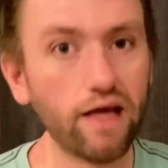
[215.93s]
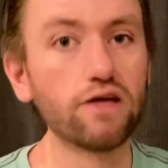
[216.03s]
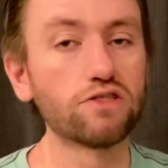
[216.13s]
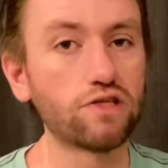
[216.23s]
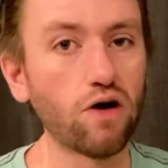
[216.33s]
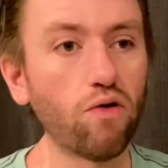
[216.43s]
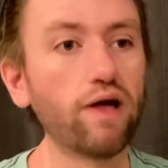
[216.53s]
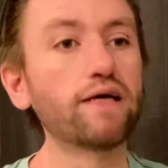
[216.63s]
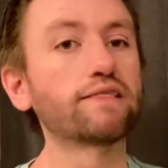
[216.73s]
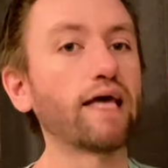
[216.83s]
So
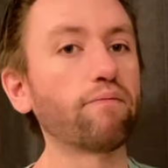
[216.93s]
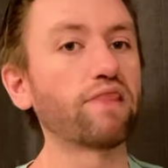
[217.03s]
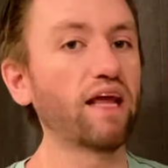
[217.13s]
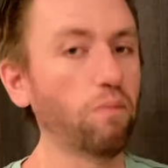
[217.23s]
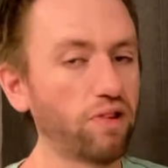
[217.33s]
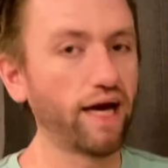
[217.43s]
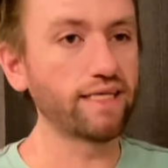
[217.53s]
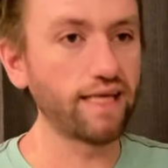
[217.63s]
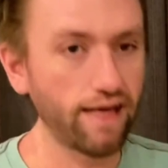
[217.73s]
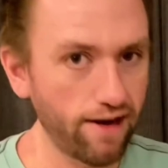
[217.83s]
same thing
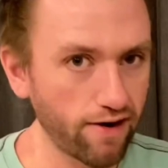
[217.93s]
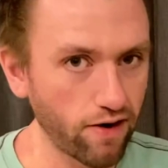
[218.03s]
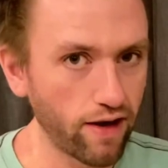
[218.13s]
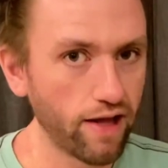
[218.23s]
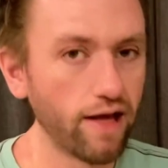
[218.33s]
applies here.